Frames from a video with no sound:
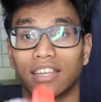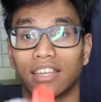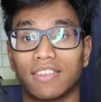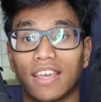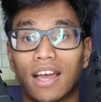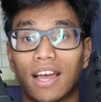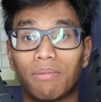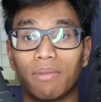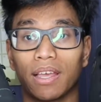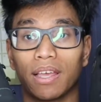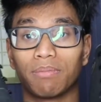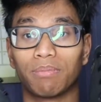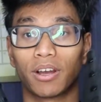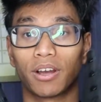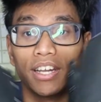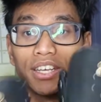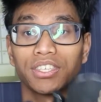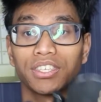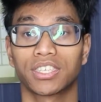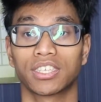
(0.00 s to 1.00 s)
They are blade
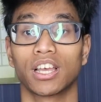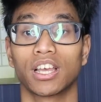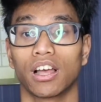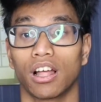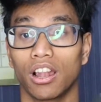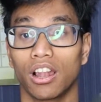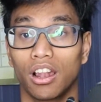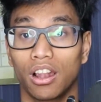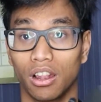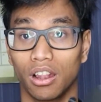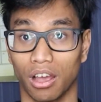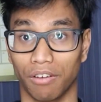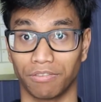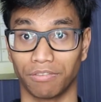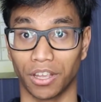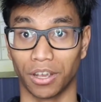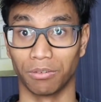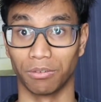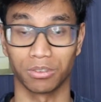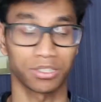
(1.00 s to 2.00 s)
buddies. Love
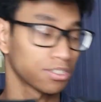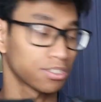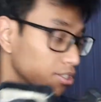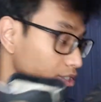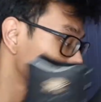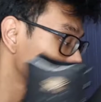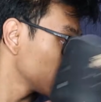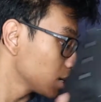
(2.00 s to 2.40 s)
those.